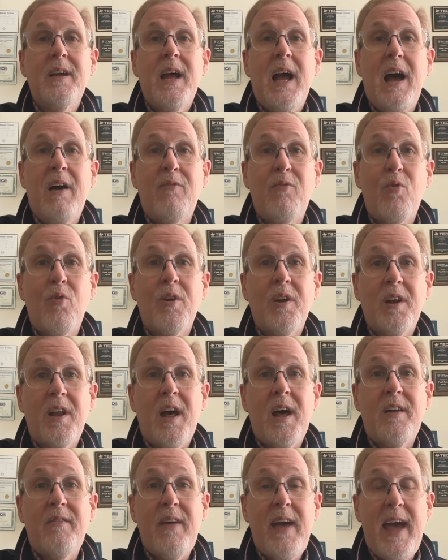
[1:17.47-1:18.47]
I've worn a
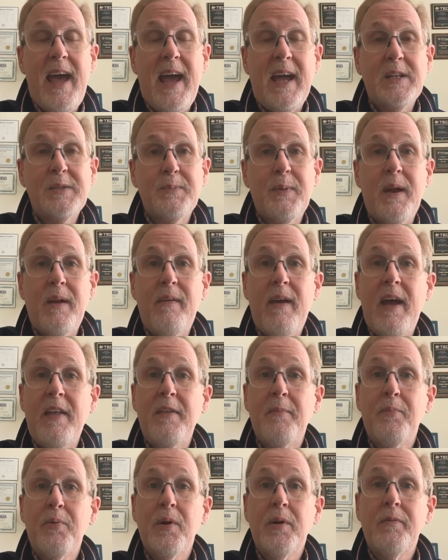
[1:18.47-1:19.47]
lot of hats, but I've had
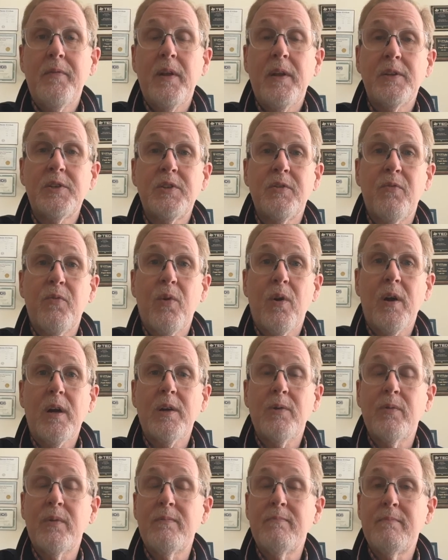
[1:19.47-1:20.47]
the privilege of
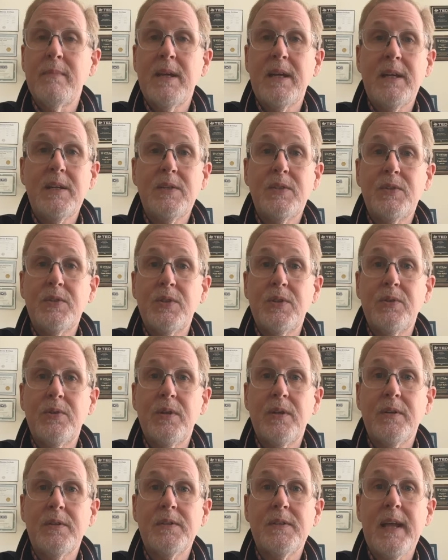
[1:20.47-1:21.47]
working with many
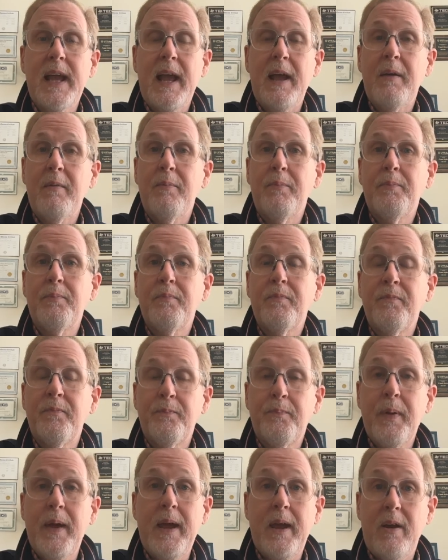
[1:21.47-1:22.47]
students,
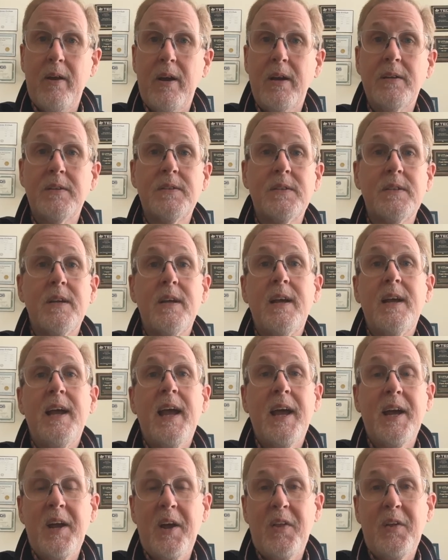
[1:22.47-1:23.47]
parents,
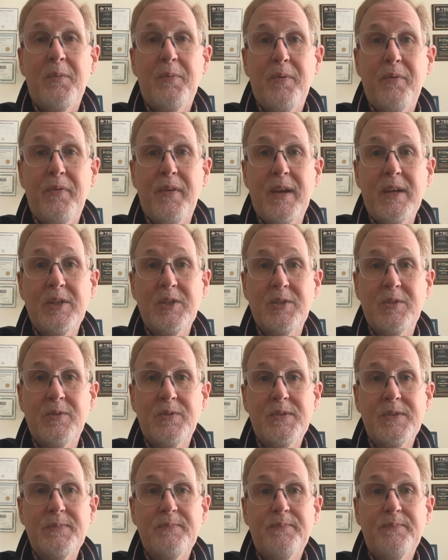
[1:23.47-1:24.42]
and other professionals.